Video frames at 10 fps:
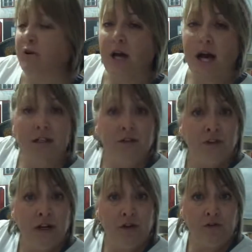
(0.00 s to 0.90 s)

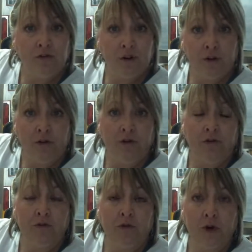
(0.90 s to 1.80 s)
activate your
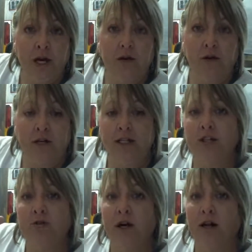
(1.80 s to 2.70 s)
free 30-day
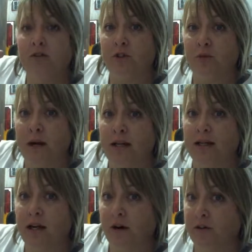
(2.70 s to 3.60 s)
trial of Trupanion
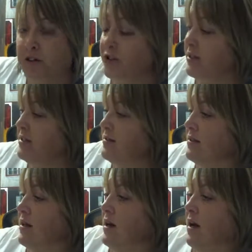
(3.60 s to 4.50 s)
Health Insurance,
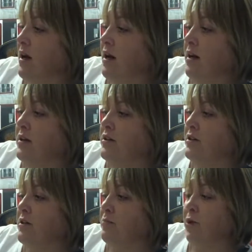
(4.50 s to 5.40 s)

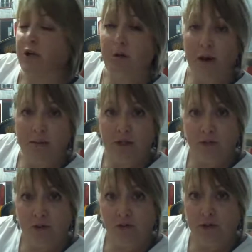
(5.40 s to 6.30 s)
book your puppy's
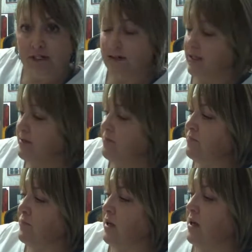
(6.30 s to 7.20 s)
first vaccine,
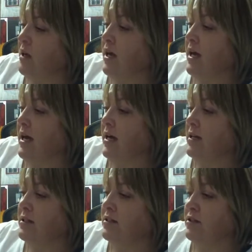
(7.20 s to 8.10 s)

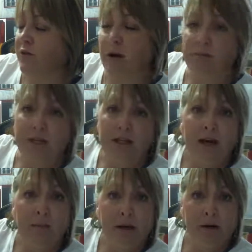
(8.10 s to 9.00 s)
and to update
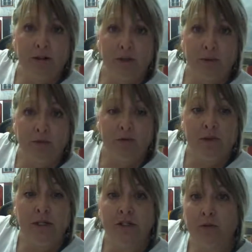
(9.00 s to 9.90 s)
that microchip
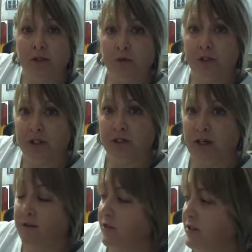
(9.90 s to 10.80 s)
information, which we just
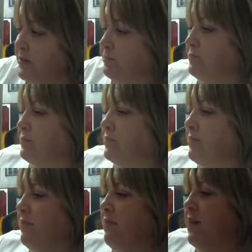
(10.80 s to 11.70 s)
covered.
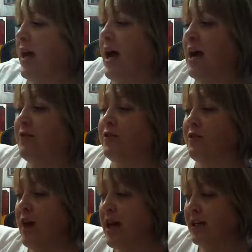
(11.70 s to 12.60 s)
After
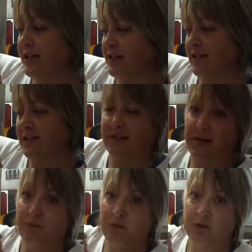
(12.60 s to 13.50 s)
that is a
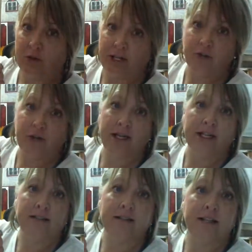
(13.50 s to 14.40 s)
sample crate
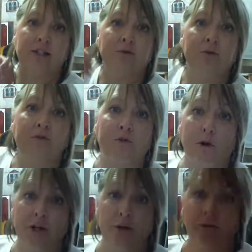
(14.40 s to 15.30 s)
training schedule for
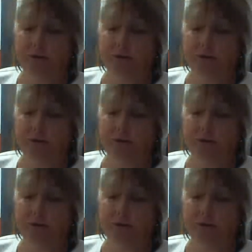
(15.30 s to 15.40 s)
you.